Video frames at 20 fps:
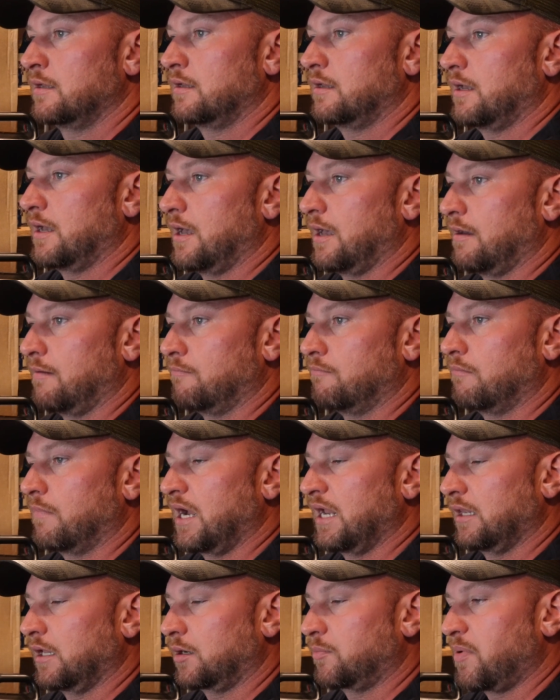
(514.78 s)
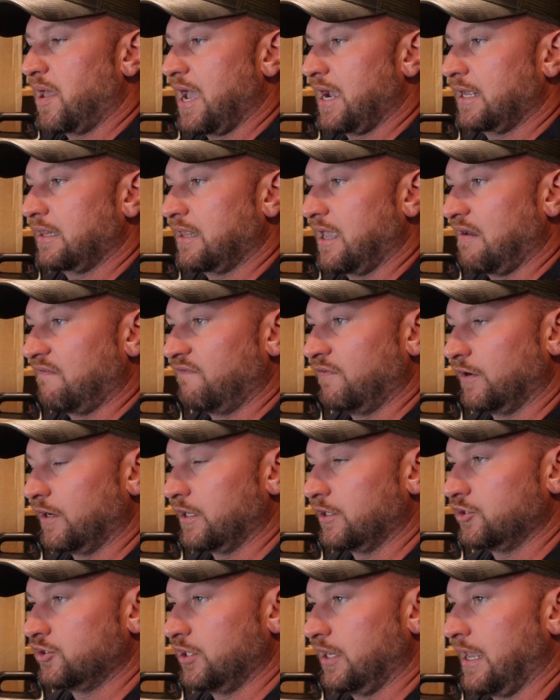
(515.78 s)
I look back at that
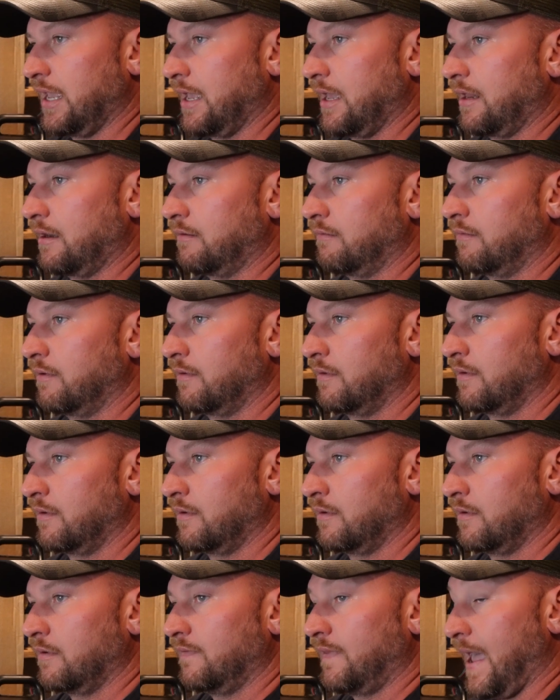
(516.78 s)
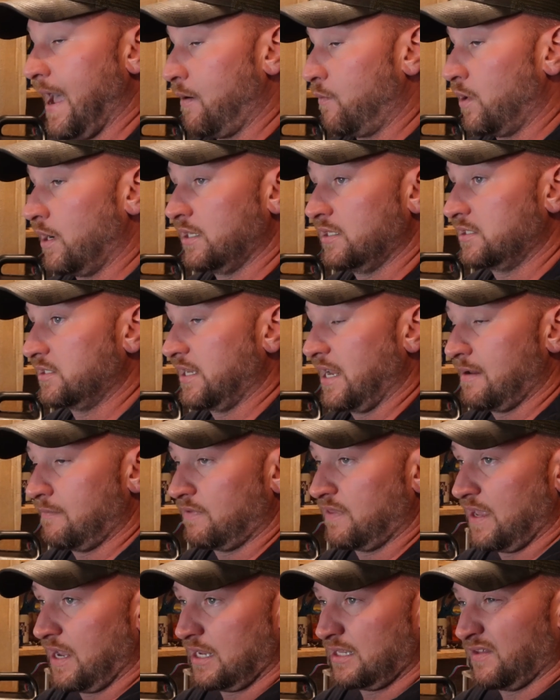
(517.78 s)
footage, and that one, same
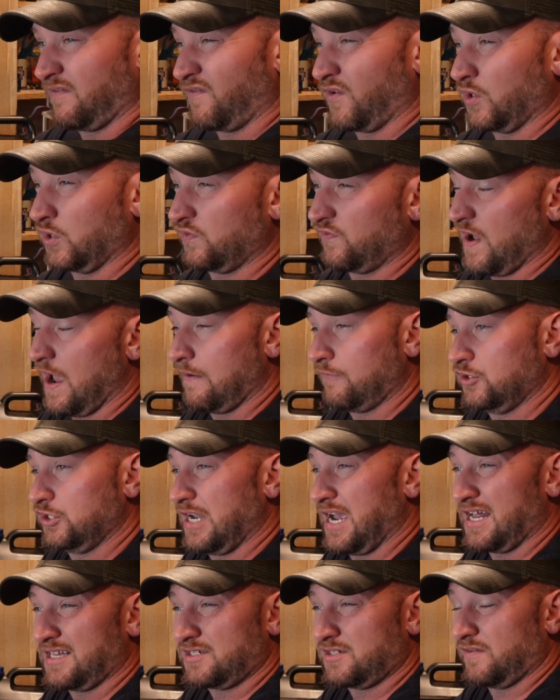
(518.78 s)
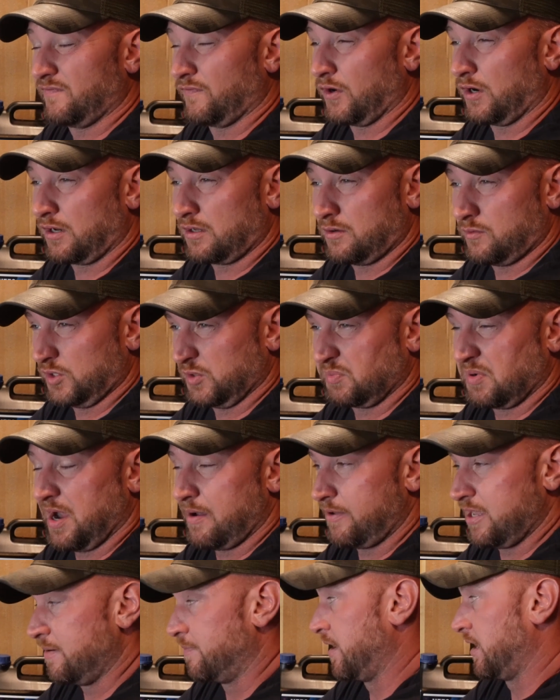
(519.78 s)
thing. The first 5 shots, the vertical was
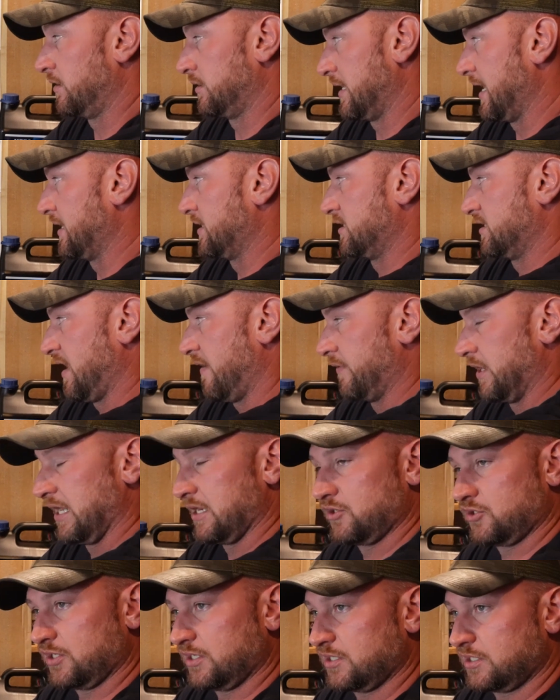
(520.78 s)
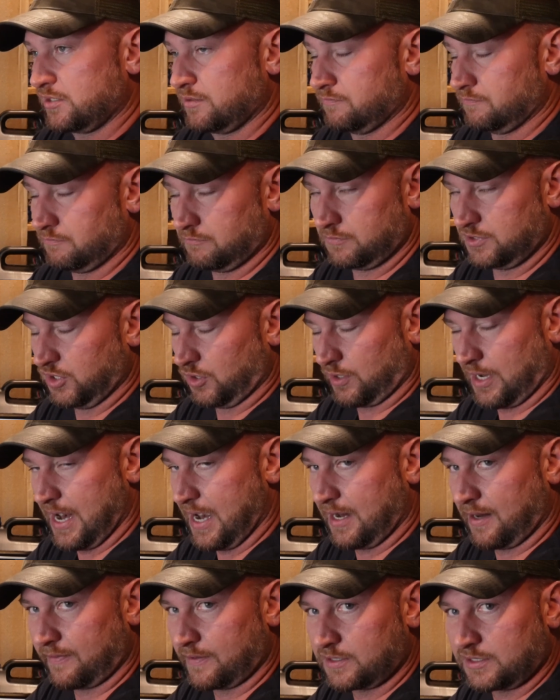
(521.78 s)
probably about that 7 inches, so
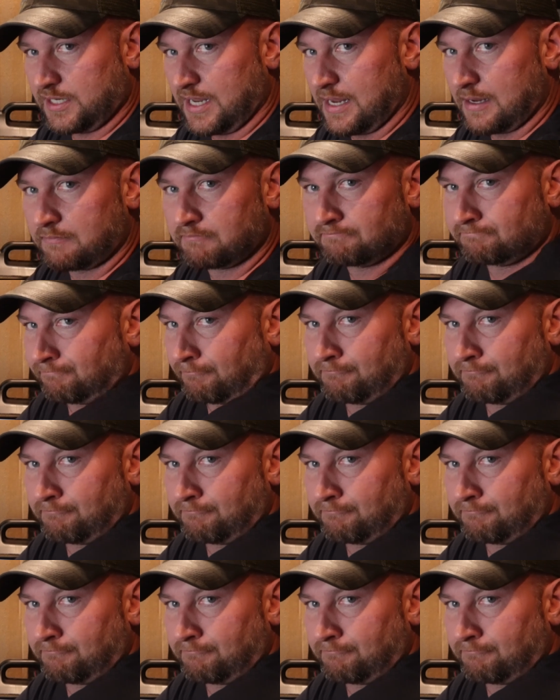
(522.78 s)
kind of the same